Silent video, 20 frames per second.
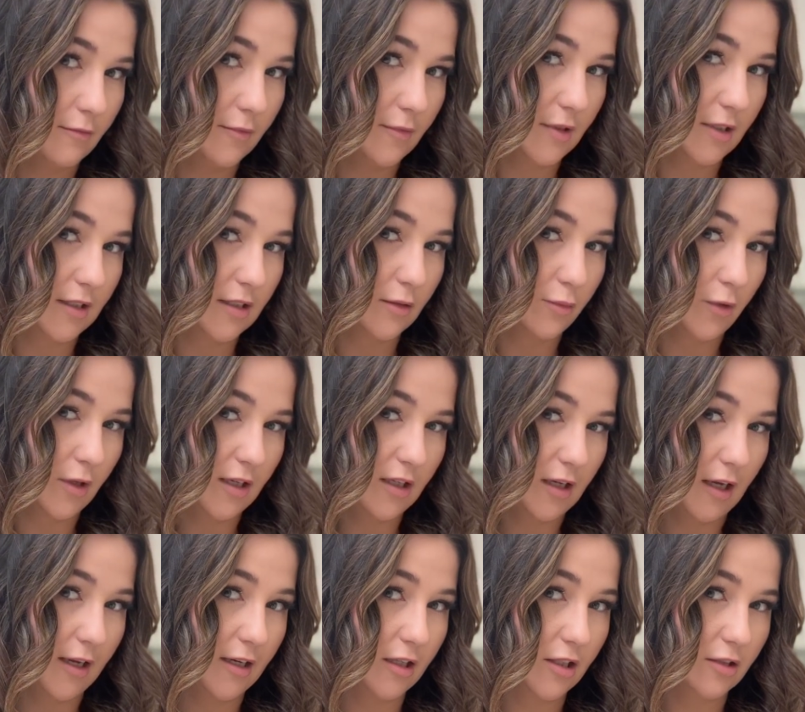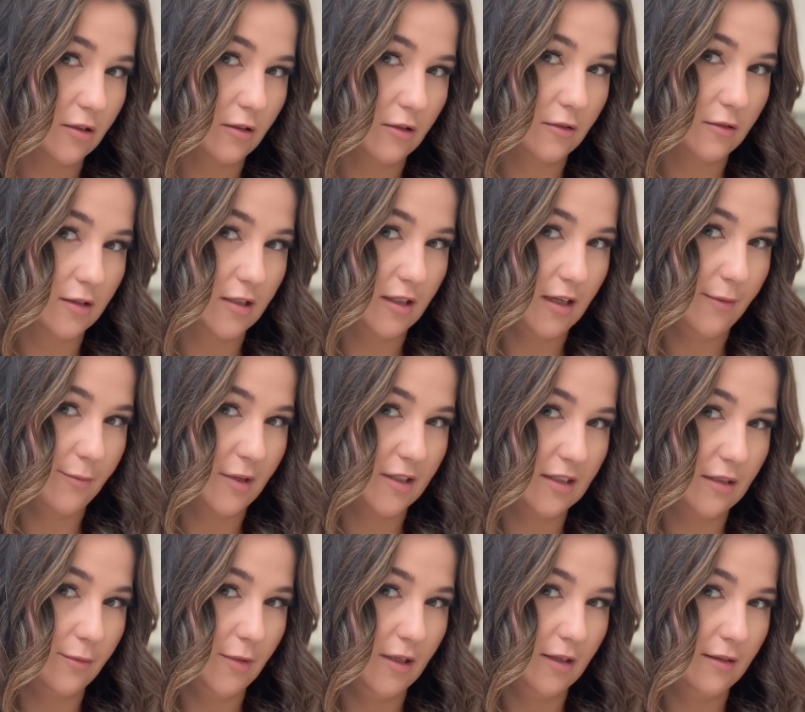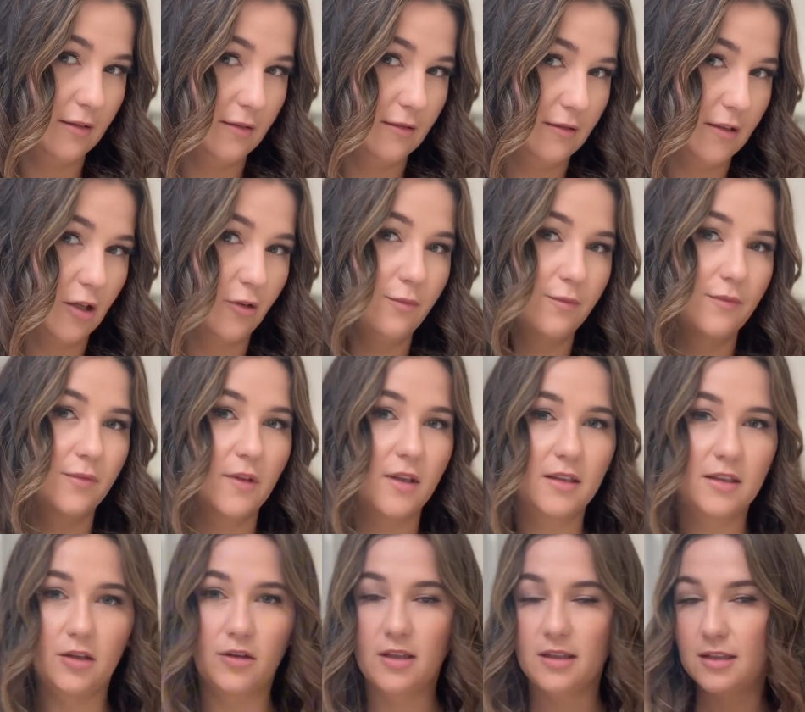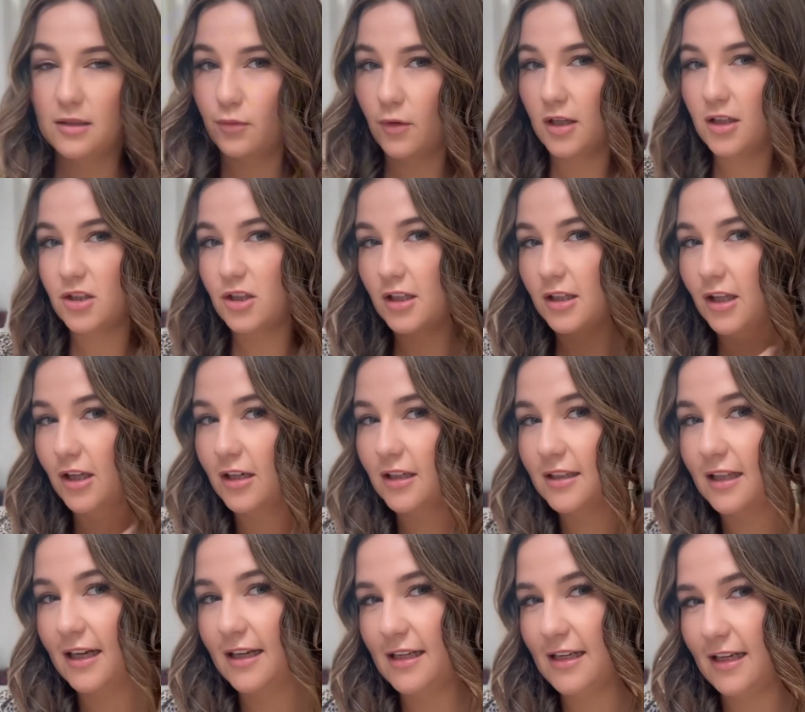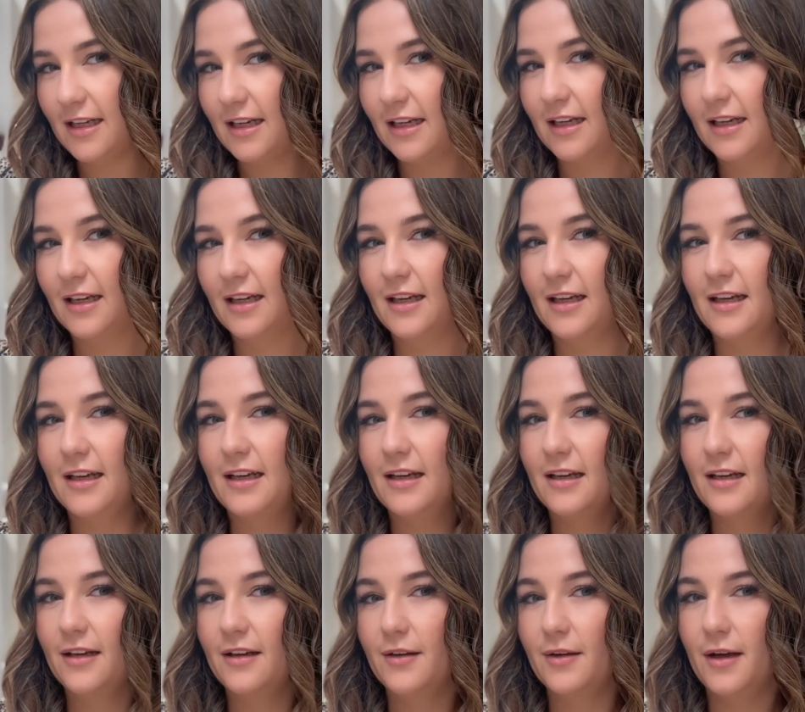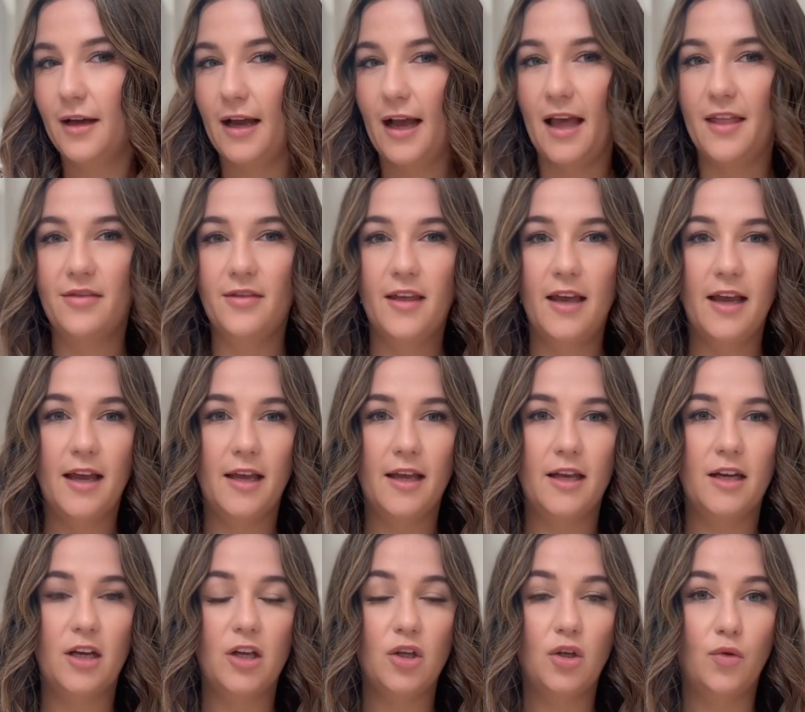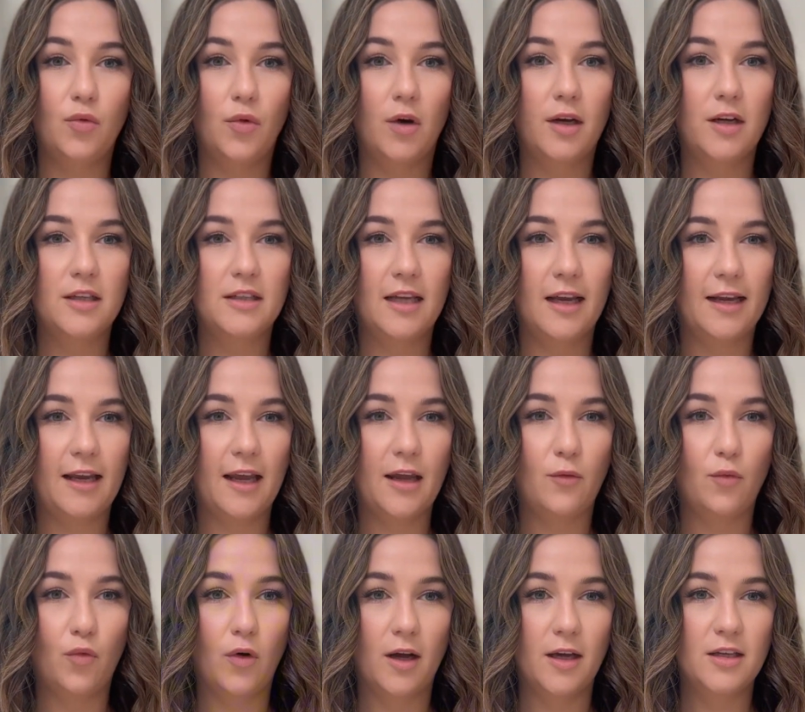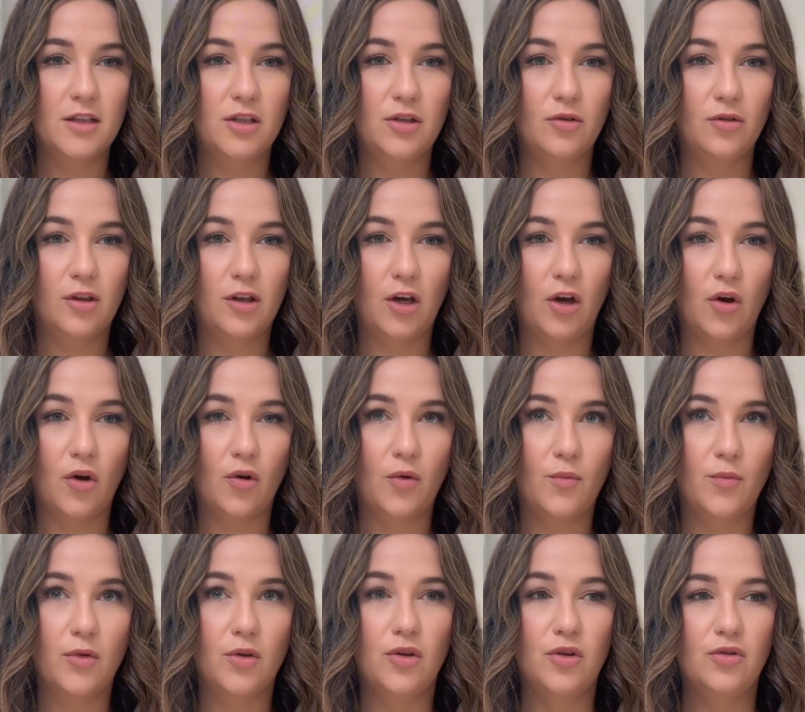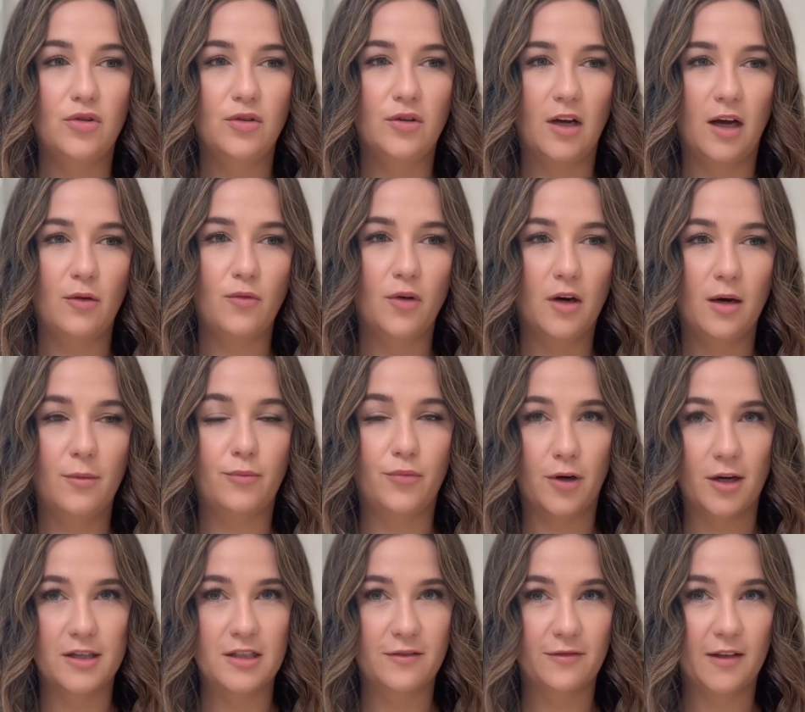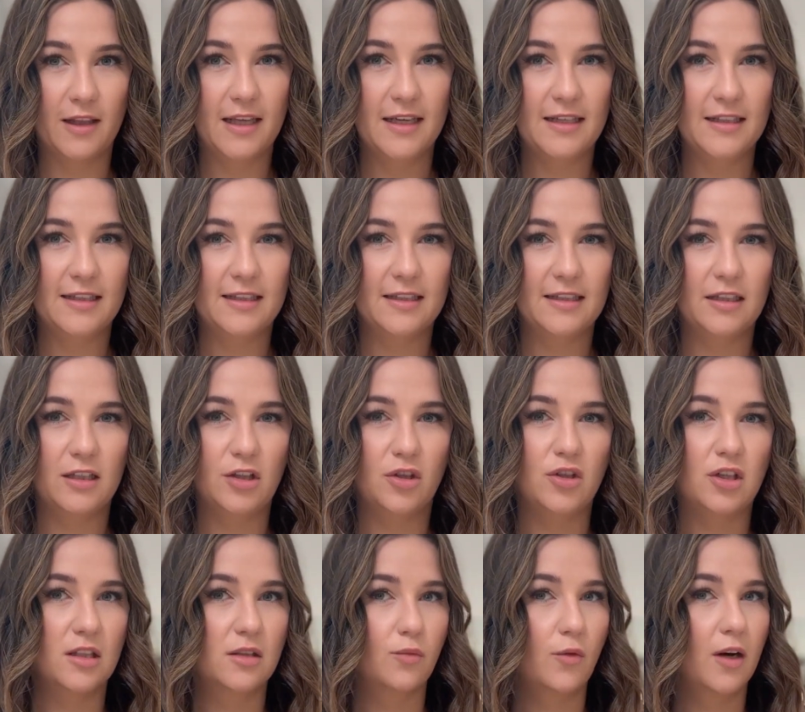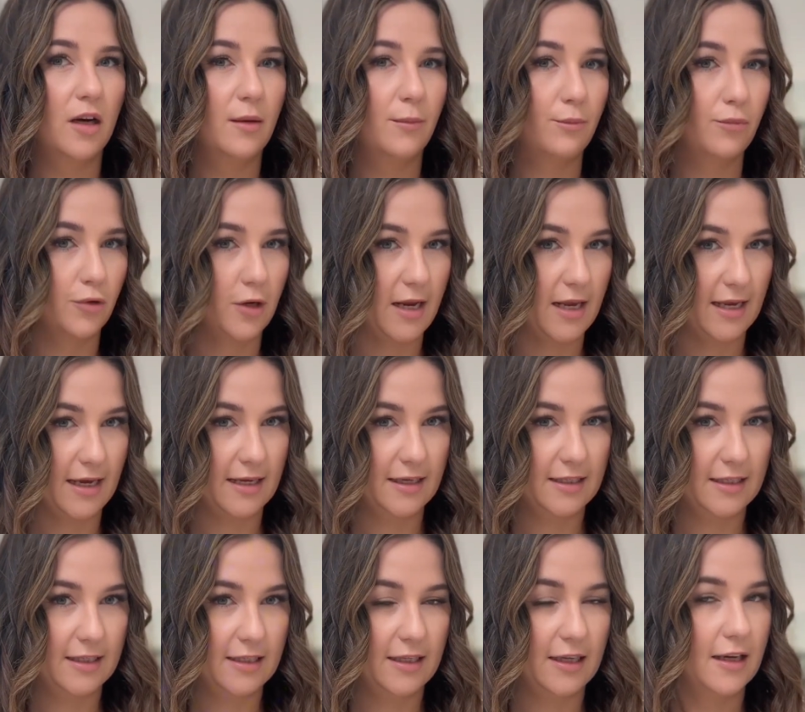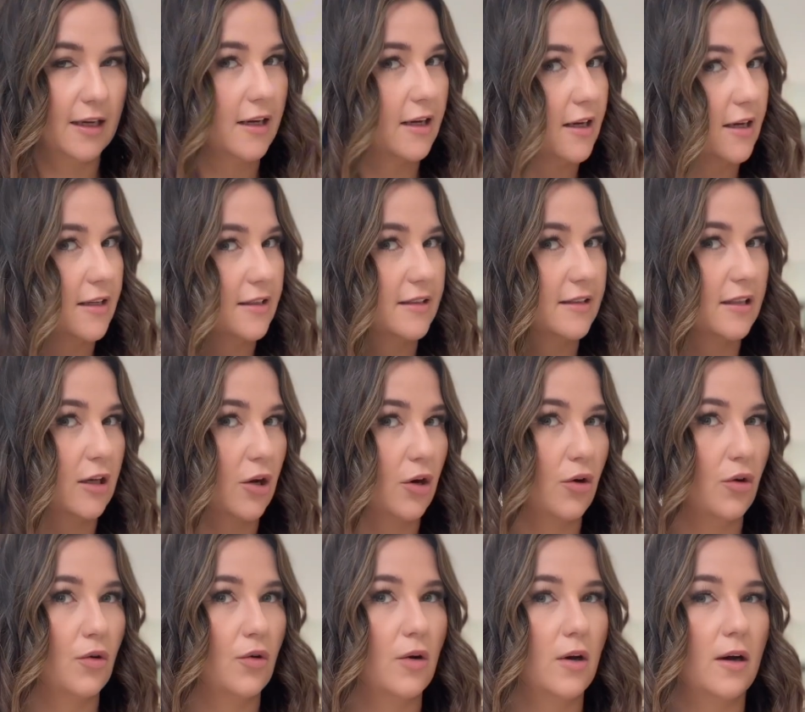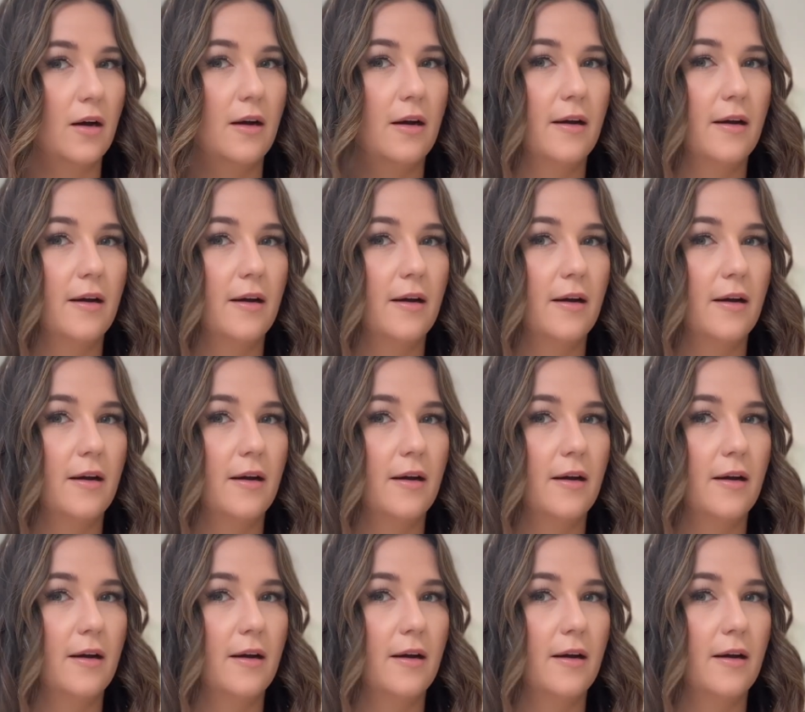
this is what it kind of, did I miss a bit? Nope. So this is what it should look like. And then you want to take a wide tooth comb. You do not want to brush for this. You just want to break it. So